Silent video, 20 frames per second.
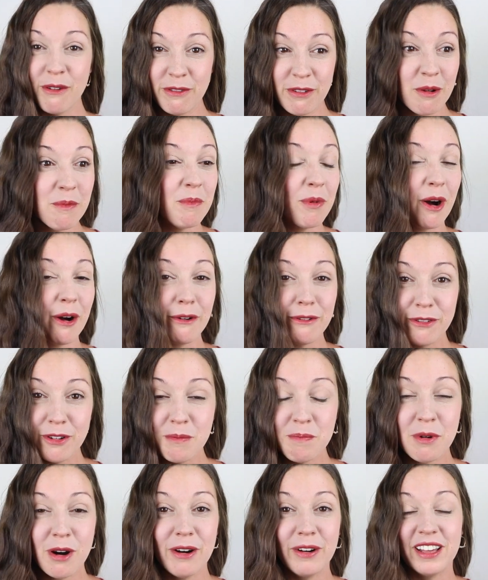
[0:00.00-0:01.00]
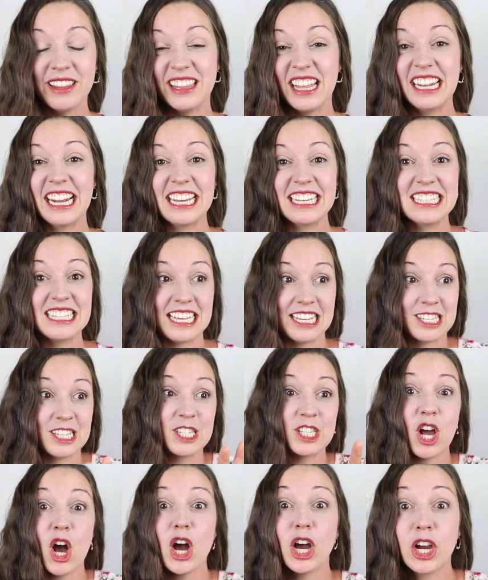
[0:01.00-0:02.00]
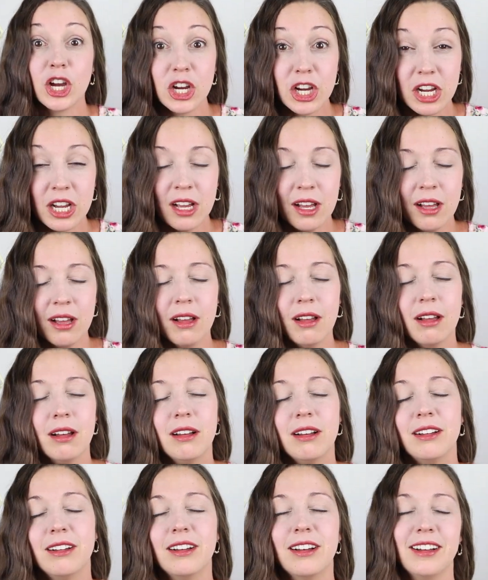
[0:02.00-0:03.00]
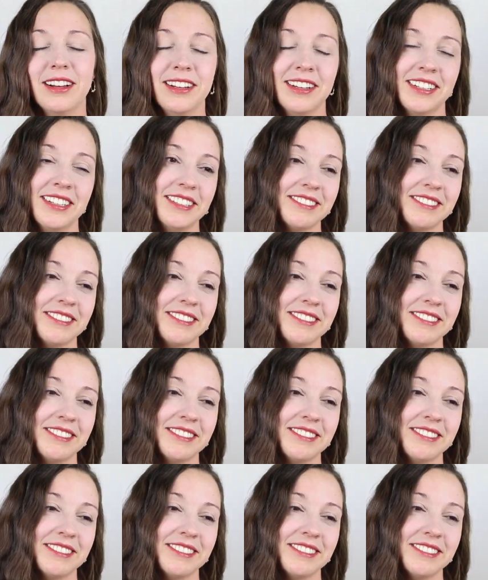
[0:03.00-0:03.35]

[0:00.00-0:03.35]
football, football, and then I say soccer. Ugh,